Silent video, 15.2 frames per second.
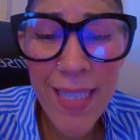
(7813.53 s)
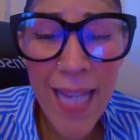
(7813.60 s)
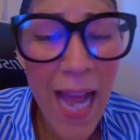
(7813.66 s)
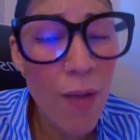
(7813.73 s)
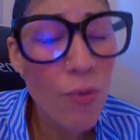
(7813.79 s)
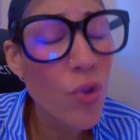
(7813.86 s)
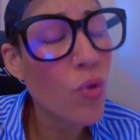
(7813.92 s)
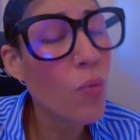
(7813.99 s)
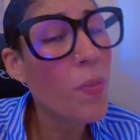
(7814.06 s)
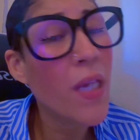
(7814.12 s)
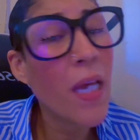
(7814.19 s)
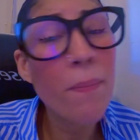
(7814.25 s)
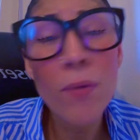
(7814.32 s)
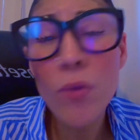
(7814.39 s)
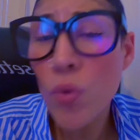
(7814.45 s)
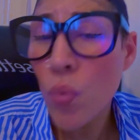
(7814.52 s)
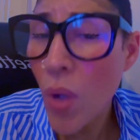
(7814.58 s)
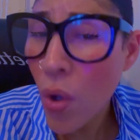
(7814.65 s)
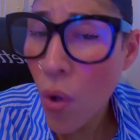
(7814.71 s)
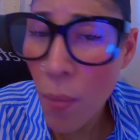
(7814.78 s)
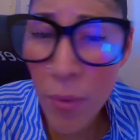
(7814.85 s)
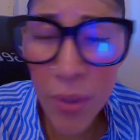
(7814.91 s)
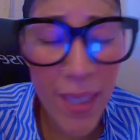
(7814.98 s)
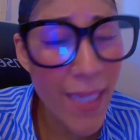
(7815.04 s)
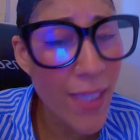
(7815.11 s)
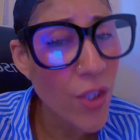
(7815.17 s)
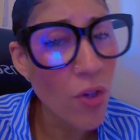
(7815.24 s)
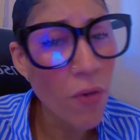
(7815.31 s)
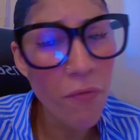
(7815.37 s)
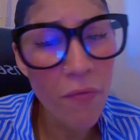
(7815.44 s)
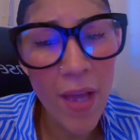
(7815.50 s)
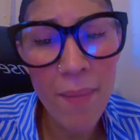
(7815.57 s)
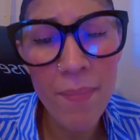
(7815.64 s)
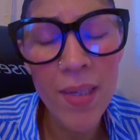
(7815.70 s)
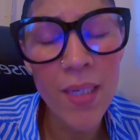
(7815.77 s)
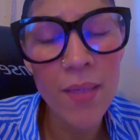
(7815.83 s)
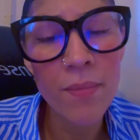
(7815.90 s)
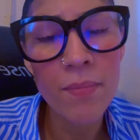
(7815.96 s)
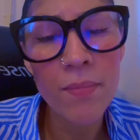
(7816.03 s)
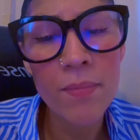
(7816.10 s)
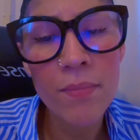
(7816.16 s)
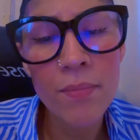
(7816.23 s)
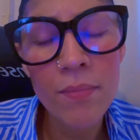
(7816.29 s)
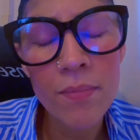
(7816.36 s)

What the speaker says: that house to be able to accommodate your family?